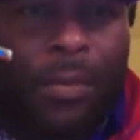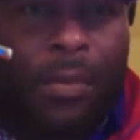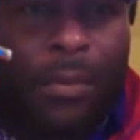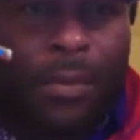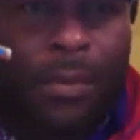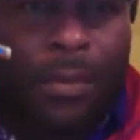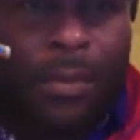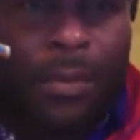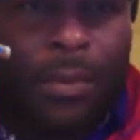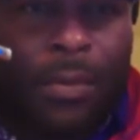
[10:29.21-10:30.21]

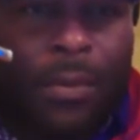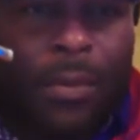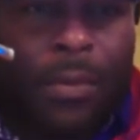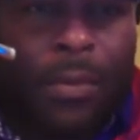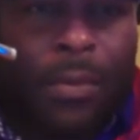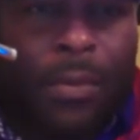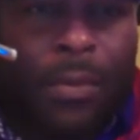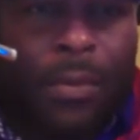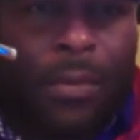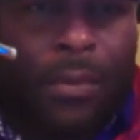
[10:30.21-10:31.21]

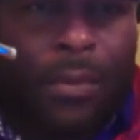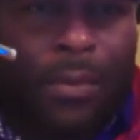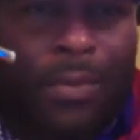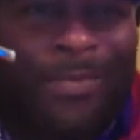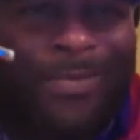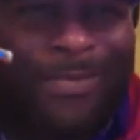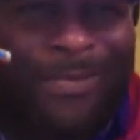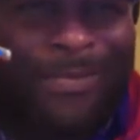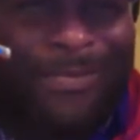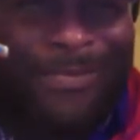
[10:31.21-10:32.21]

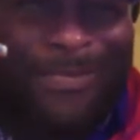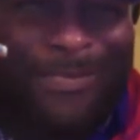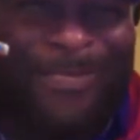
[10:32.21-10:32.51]
[no speech]